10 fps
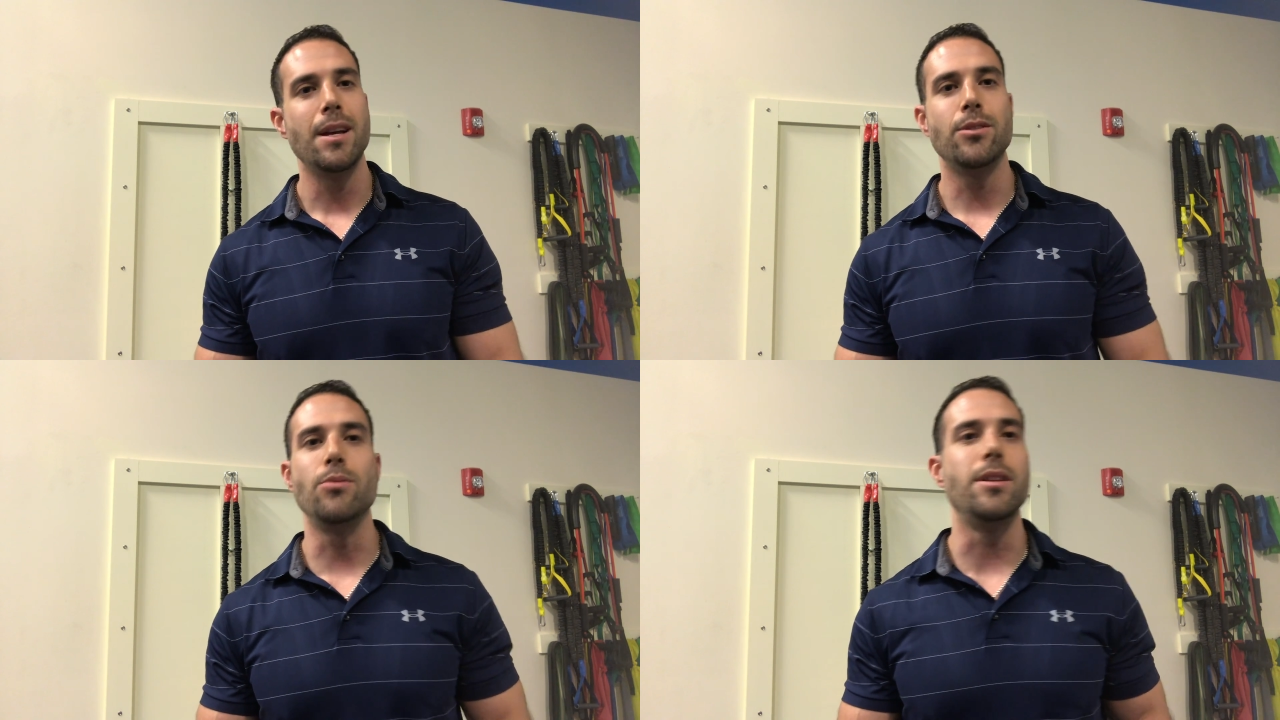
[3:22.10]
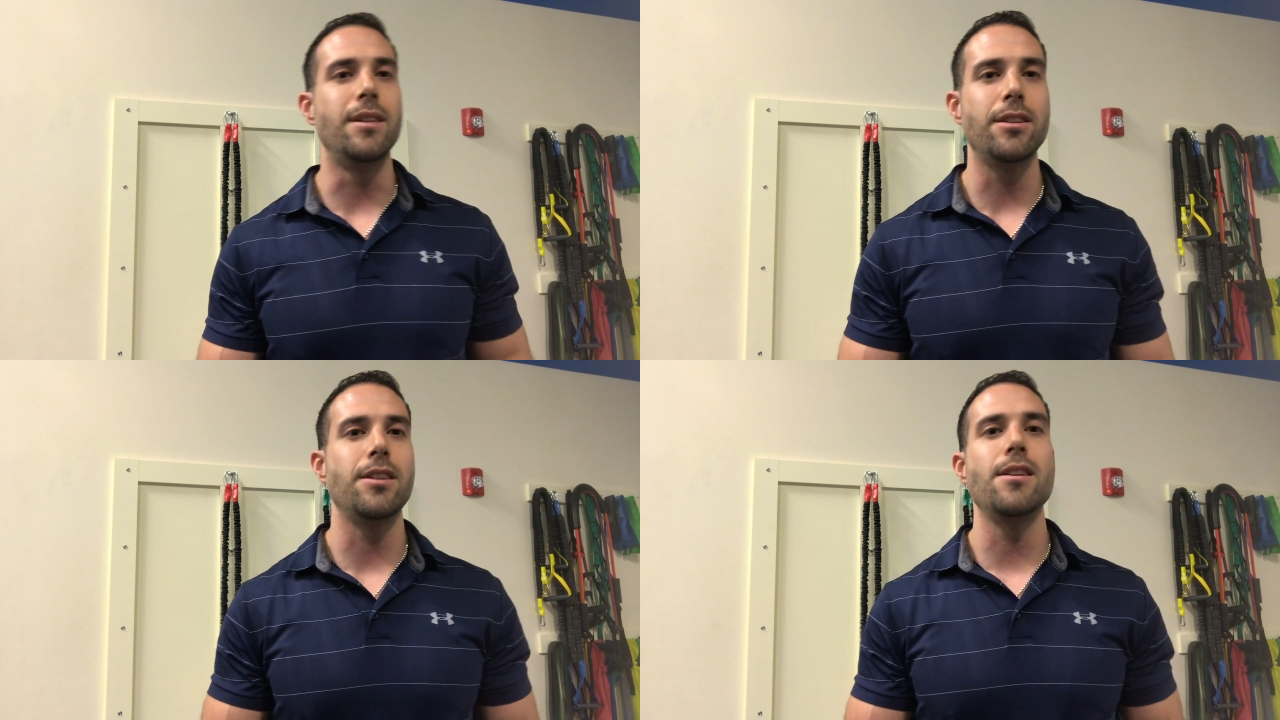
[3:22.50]
do the
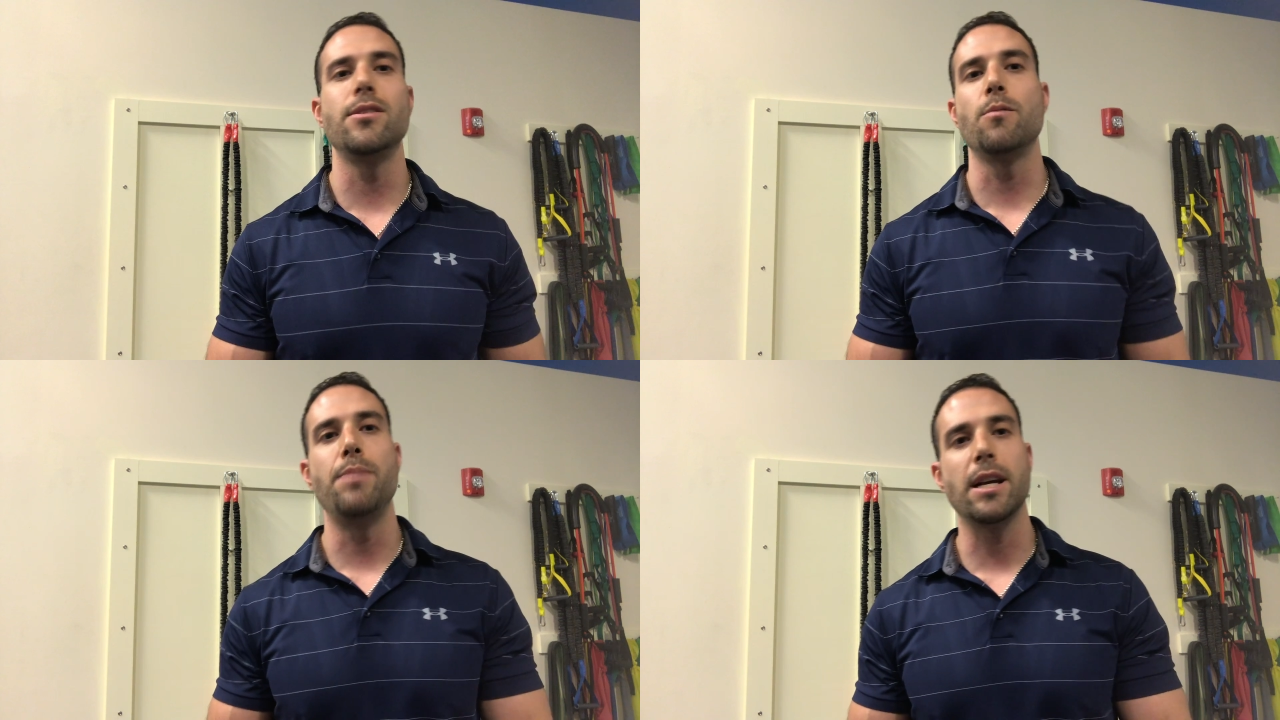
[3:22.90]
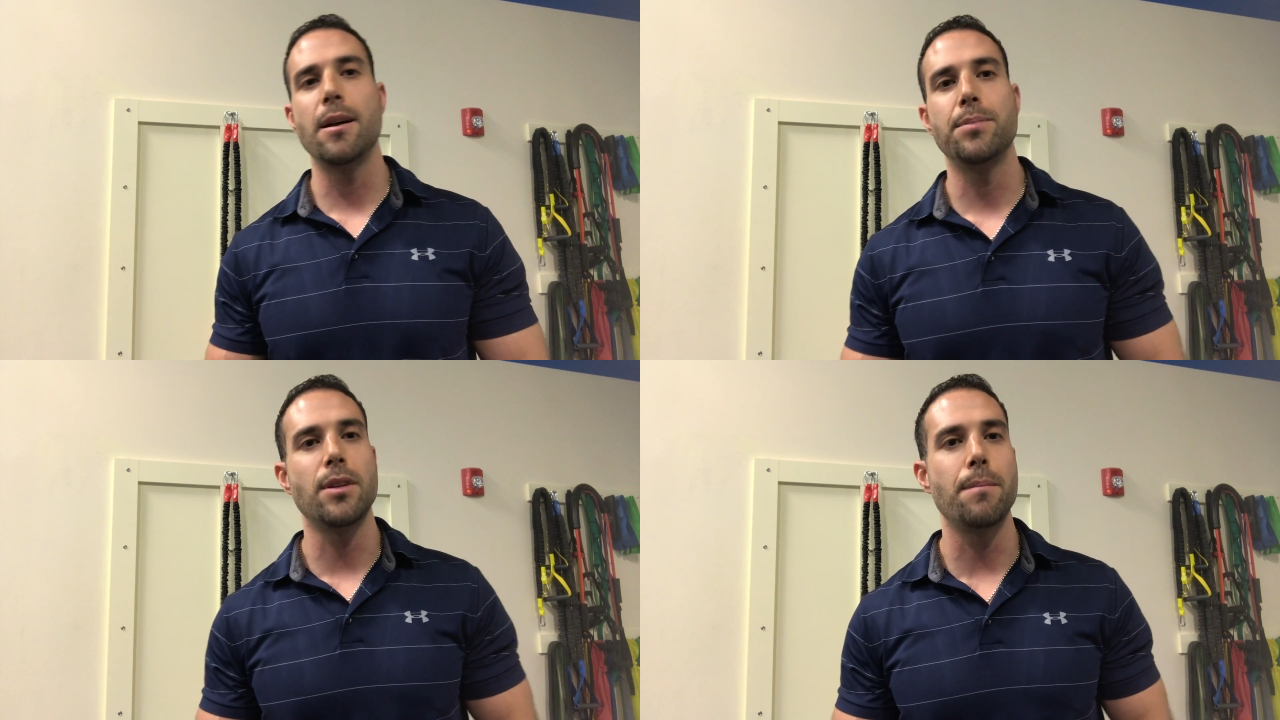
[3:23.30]
dishes or pick
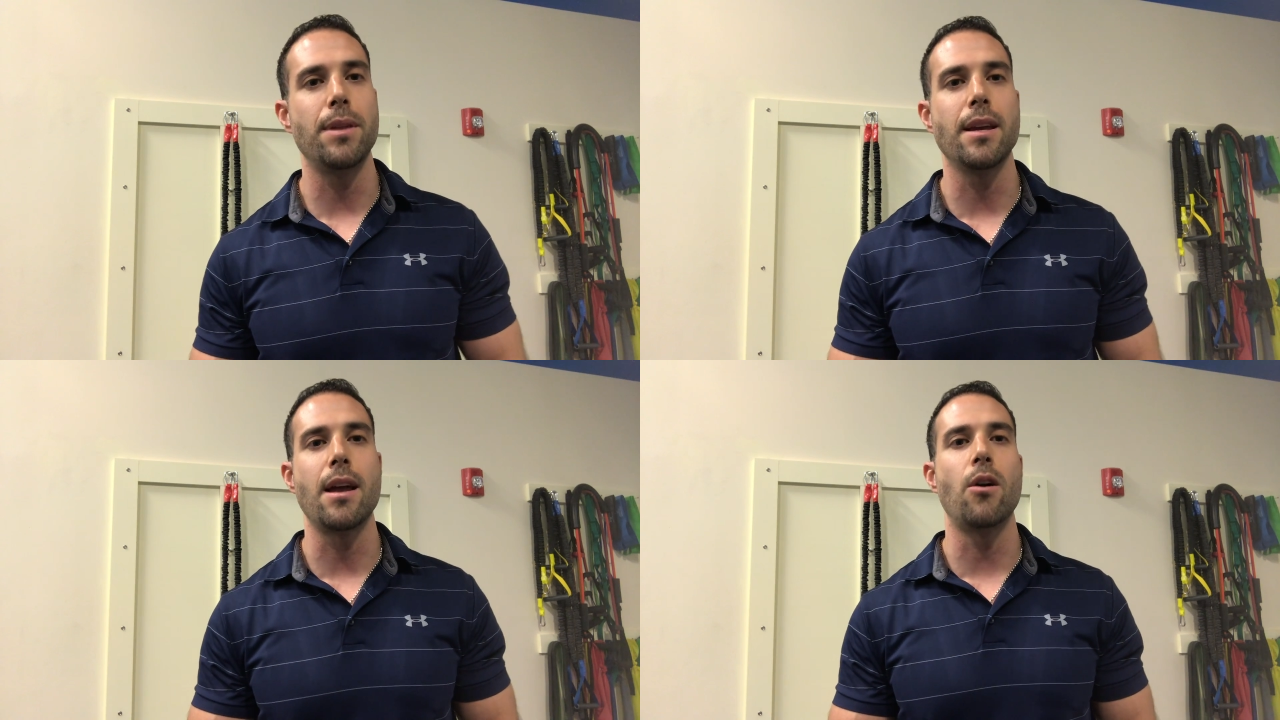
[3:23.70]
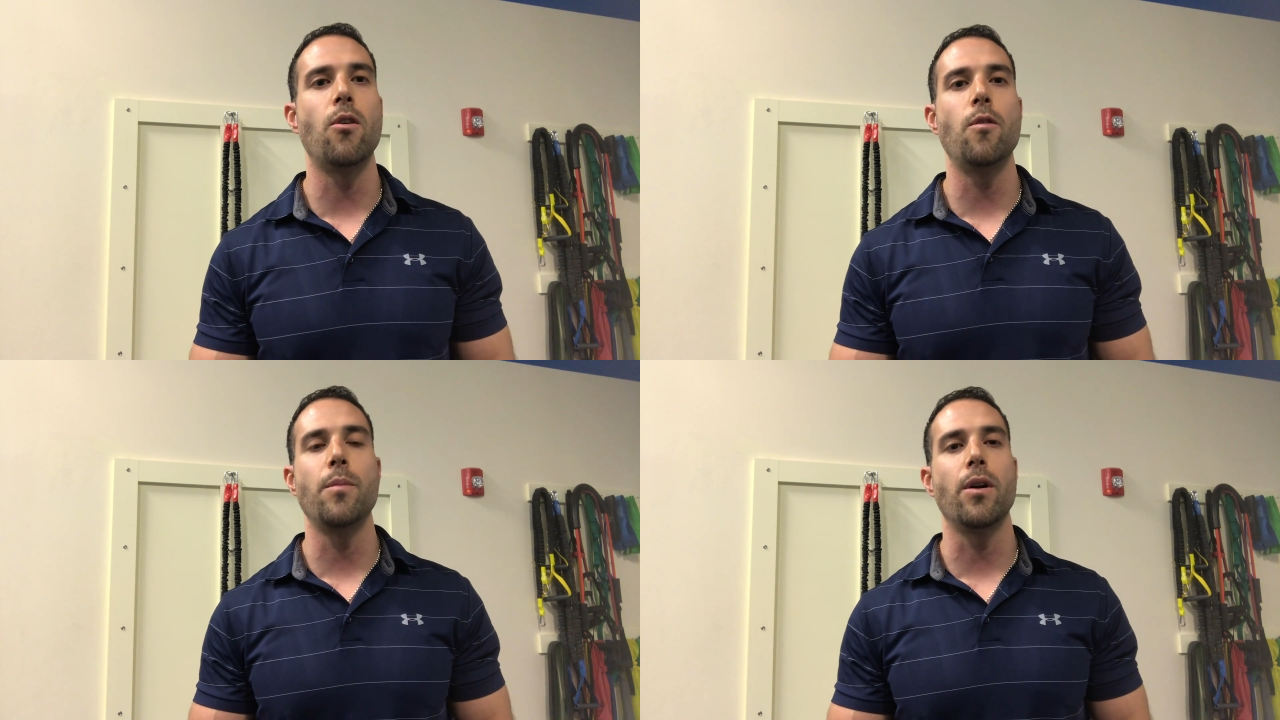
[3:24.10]
up something at
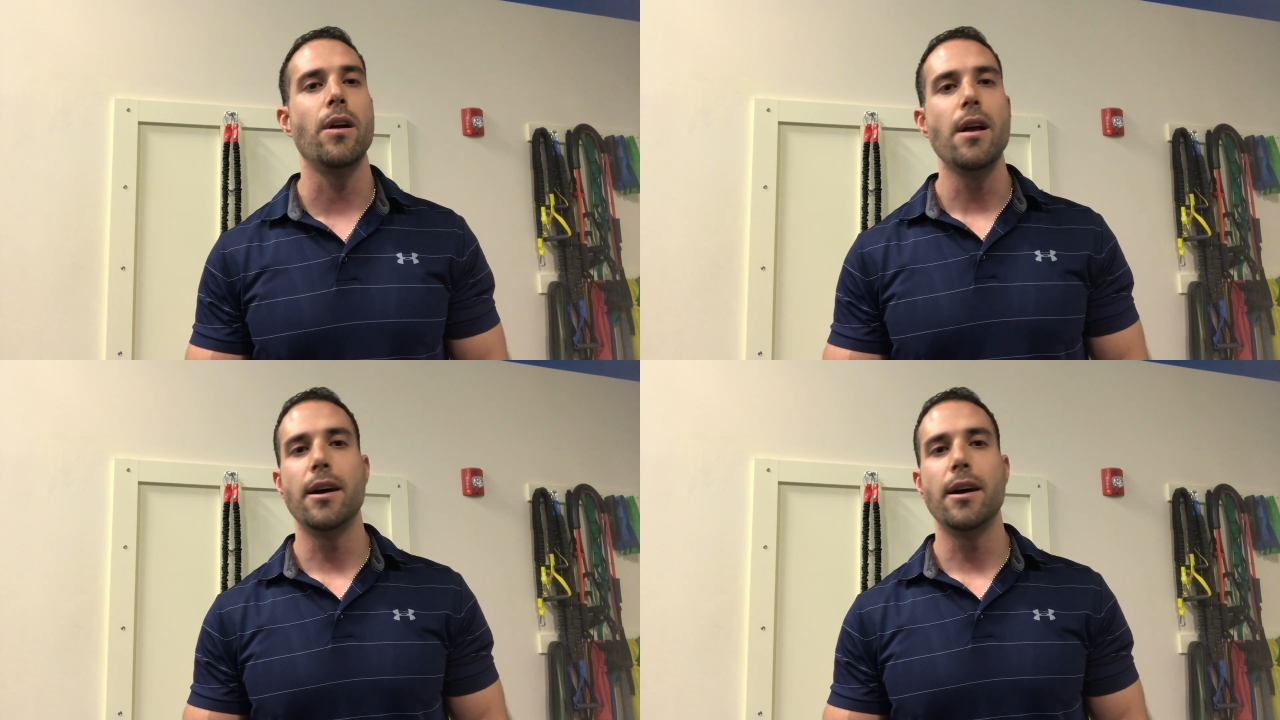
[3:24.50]
home or